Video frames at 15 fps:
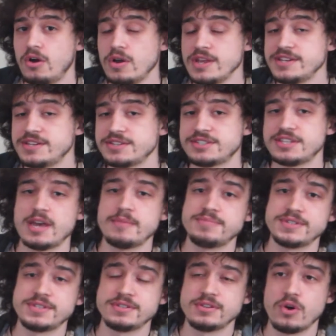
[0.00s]

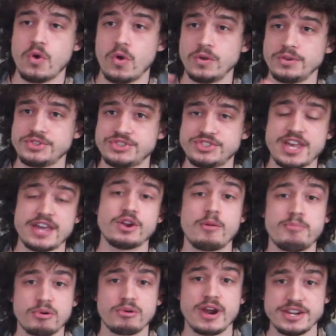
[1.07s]
intercepts all set
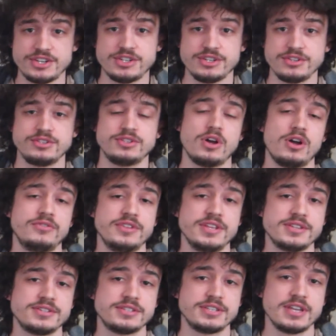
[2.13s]
operations on
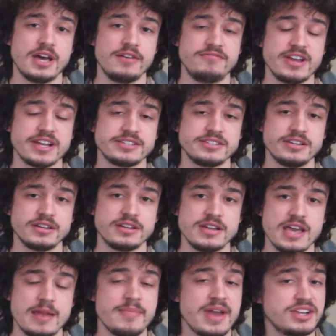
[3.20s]
this vector
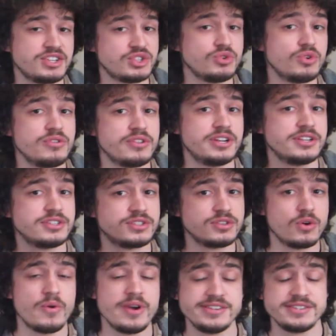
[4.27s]
and makes sure that it's
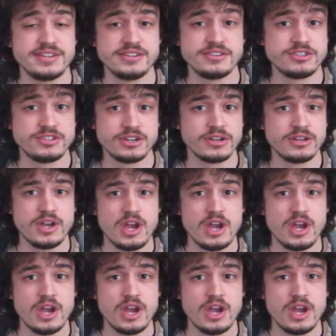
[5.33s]
always an integer.